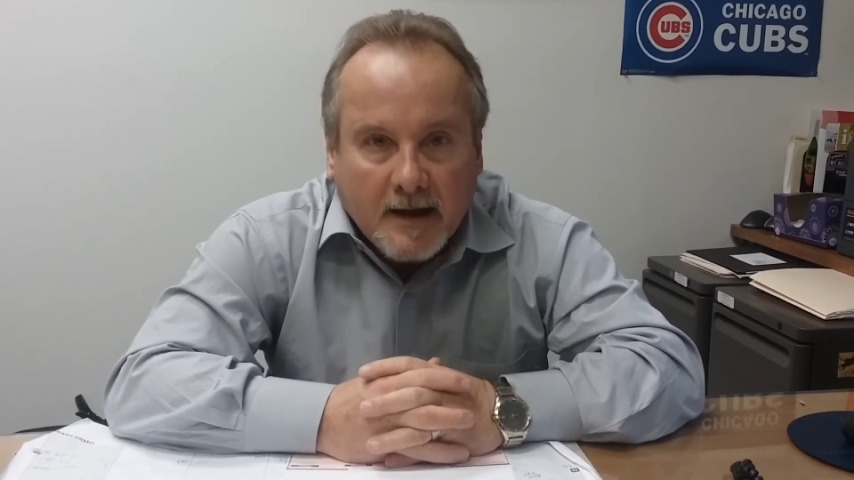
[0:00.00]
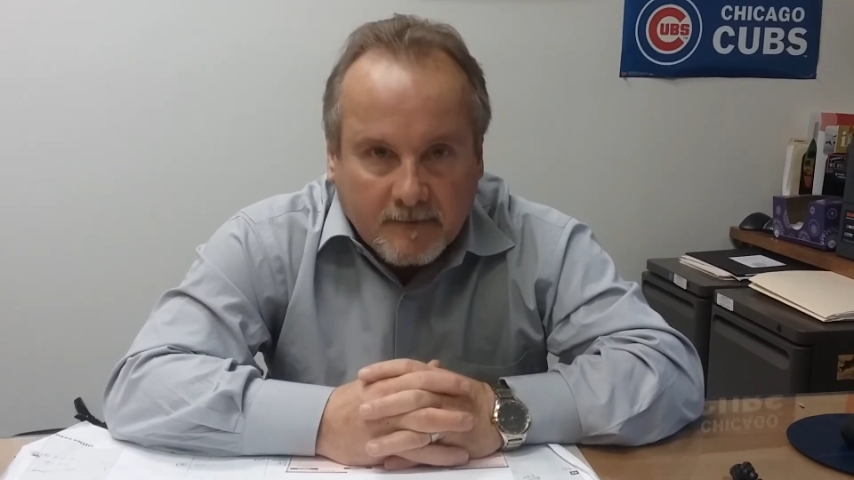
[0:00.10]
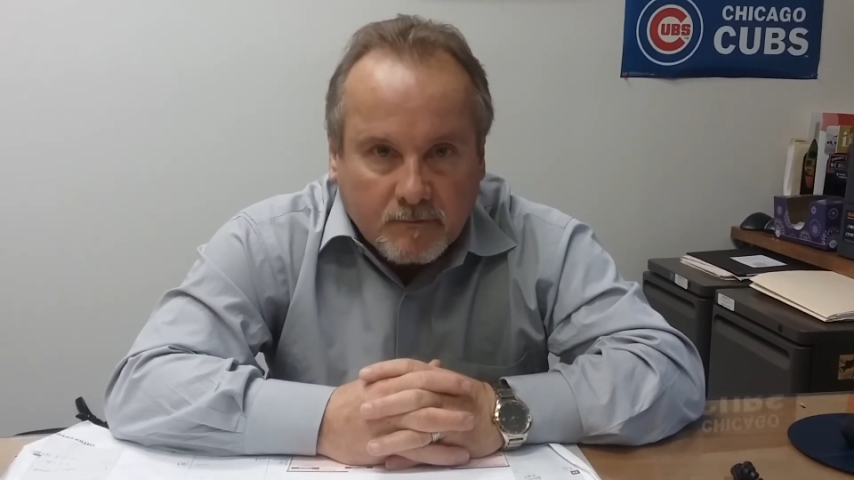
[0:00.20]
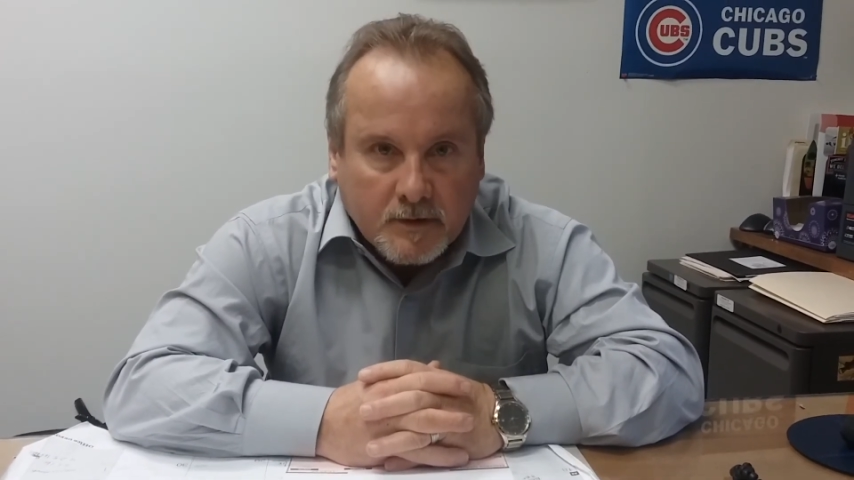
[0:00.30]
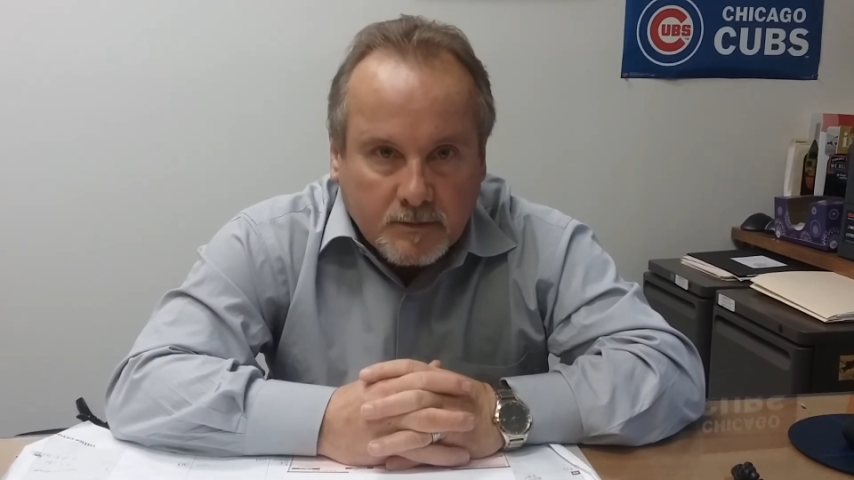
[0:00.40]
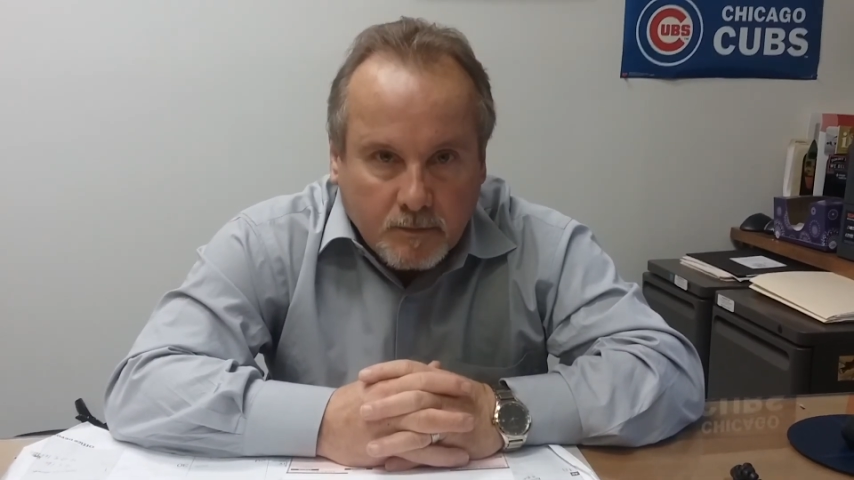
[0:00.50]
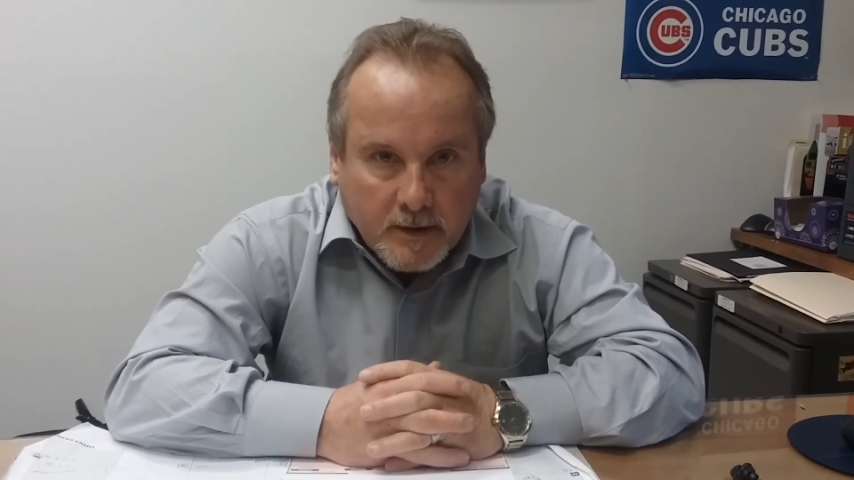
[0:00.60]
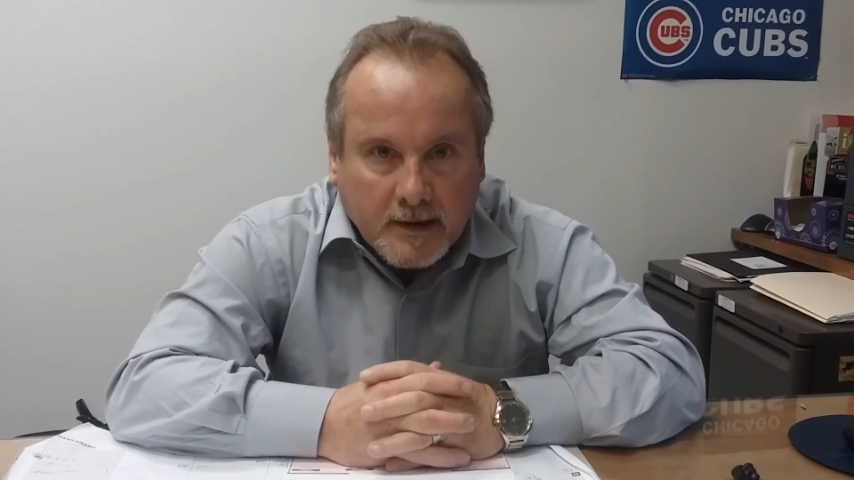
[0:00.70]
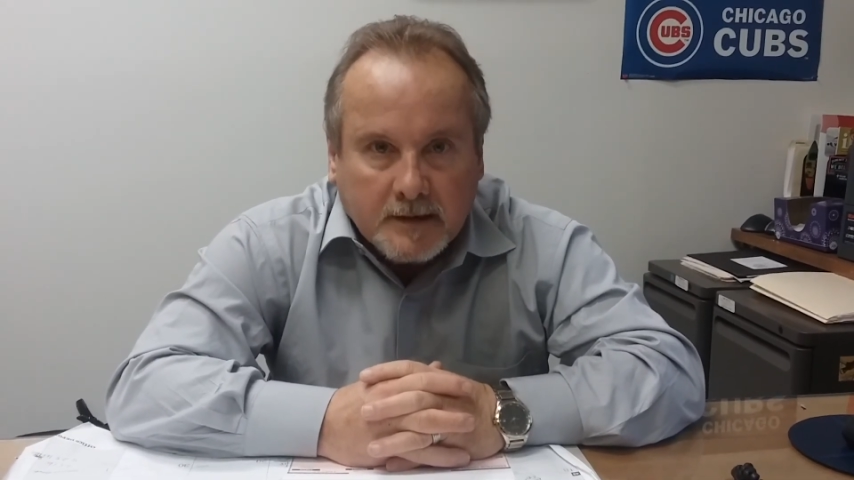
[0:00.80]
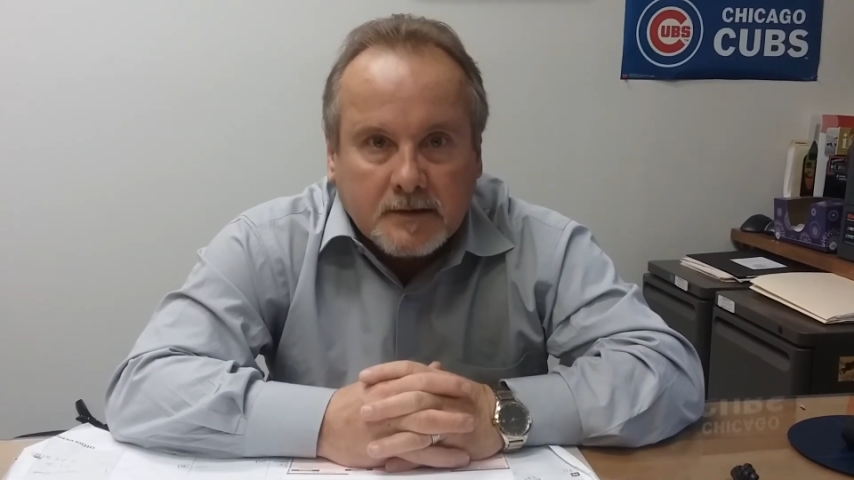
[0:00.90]
of which we
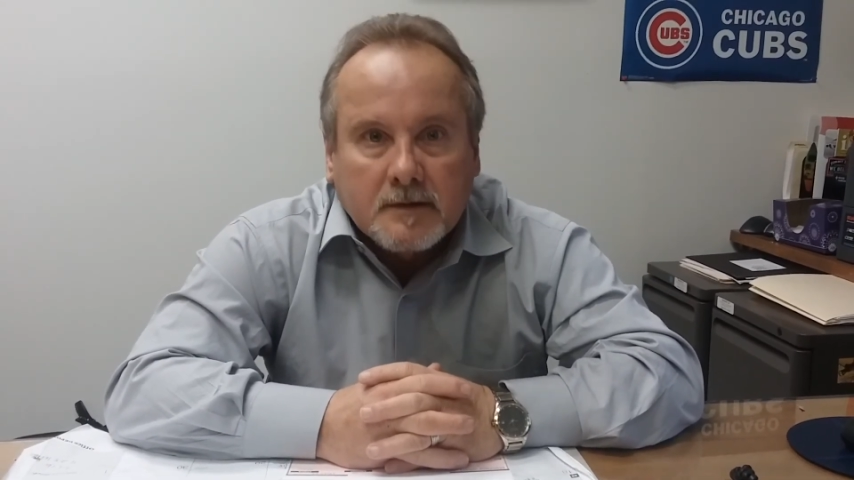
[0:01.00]
get